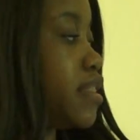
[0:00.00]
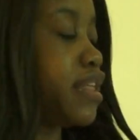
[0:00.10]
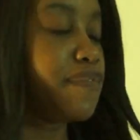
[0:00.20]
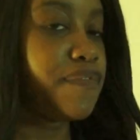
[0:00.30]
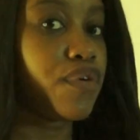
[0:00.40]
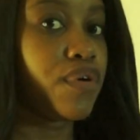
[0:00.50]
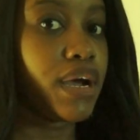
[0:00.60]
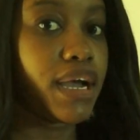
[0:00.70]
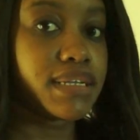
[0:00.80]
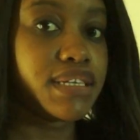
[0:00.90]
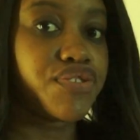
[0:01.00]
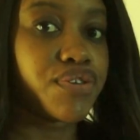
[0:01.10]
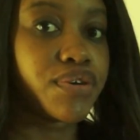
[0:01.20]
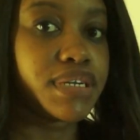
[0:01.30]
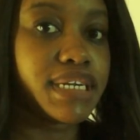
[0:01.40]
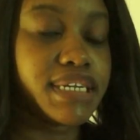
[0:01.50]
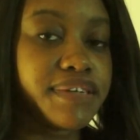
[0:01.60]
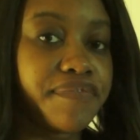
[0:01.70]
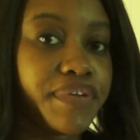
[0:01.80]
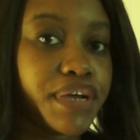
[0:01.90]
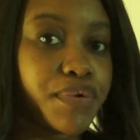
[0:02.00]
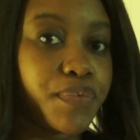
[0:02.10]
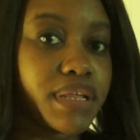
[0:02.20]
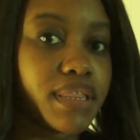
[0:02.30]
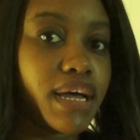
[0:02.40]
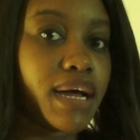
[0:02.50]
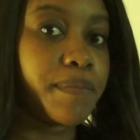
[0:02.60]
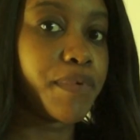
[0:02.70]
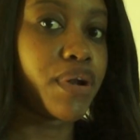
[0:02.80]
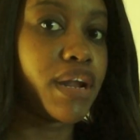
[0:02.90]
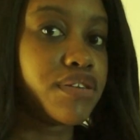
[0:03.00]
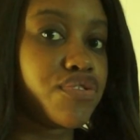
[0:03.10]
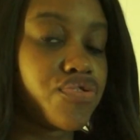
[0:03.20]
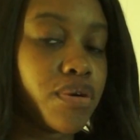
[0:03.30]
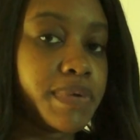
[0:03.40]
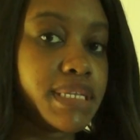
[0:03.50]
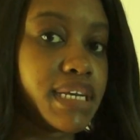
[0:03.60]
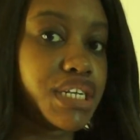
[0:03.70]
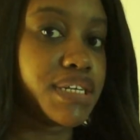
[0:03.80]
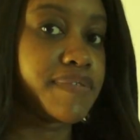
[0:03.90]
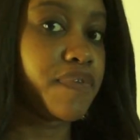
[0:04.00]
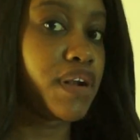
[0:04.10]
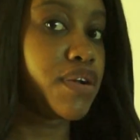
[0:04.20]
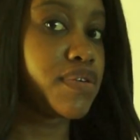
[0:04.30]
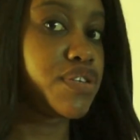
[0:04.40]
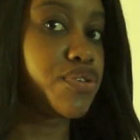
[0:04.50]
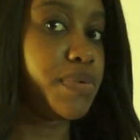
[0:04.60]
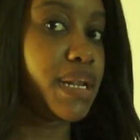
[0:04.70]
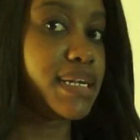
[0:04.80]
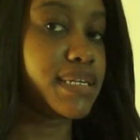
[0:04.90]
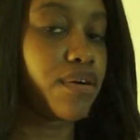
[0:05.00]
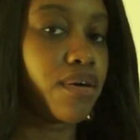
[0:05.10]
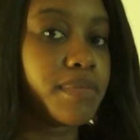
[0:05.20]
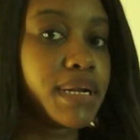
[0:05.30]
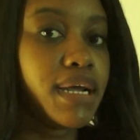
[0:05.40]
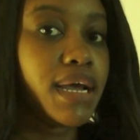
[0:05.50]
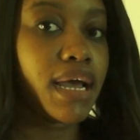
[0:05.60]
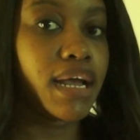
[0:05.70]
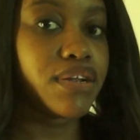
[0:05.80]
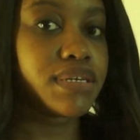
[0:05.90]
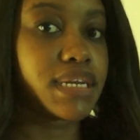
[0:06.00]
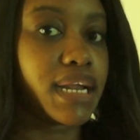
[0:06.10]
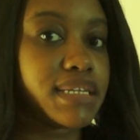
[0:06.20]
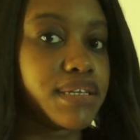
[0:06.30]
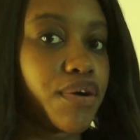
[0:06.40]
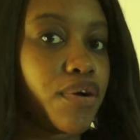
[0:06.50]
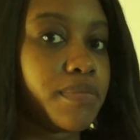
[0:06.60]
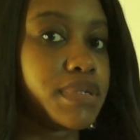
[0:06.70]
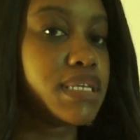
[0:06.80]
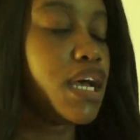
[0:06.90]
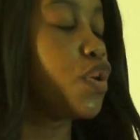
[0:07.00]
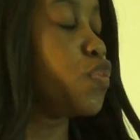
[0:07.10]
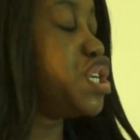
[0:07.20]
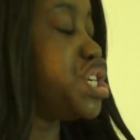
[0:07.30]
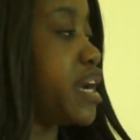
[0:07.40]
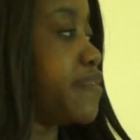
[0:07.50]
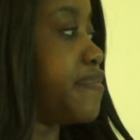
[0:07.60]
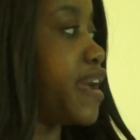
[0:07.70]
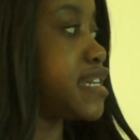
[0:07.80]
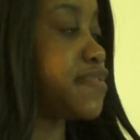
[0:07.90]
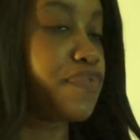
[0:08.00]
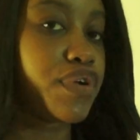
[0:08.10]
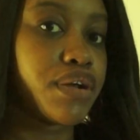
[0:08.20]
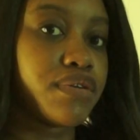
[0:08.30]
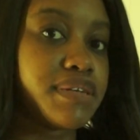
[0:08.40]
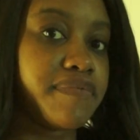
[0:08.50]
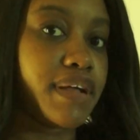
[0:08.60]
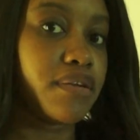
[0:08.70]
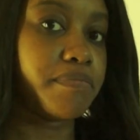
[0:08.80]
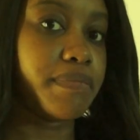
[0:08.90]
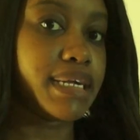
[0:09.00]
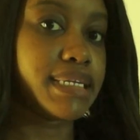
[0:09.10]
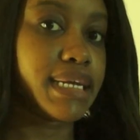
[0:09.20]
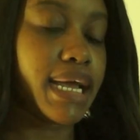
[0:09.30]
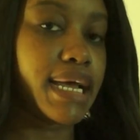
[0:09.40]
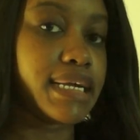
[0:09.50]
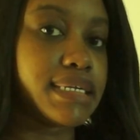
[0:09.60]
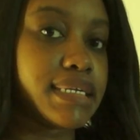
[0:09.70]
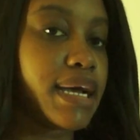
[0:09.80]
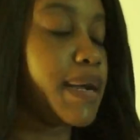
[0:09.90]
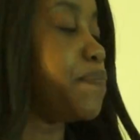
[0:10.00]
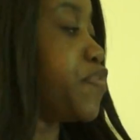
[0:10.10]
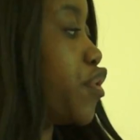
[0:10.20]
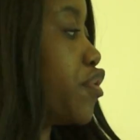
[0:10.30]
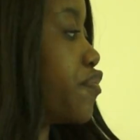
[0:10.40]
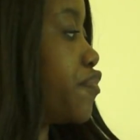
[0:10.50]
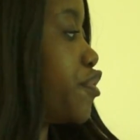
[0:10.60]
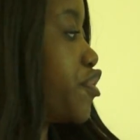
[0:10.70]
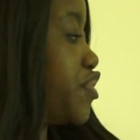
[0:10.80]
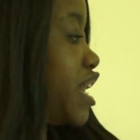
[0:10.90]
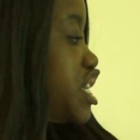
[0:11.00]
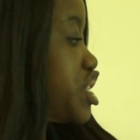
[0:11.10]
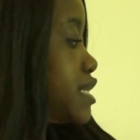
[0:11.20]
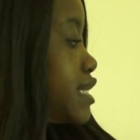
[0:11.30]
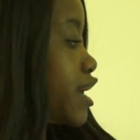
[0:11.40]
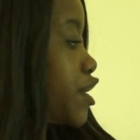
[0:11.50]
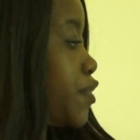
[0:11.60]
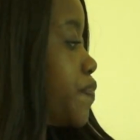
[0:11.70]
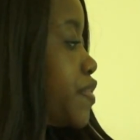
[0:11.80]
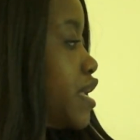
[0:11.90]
Therefore, Hexestrol could interfere with gonadotropins such as follicle-stimulating hormone and luteinizing hormones, which affect follicle development and the ovulation cycle.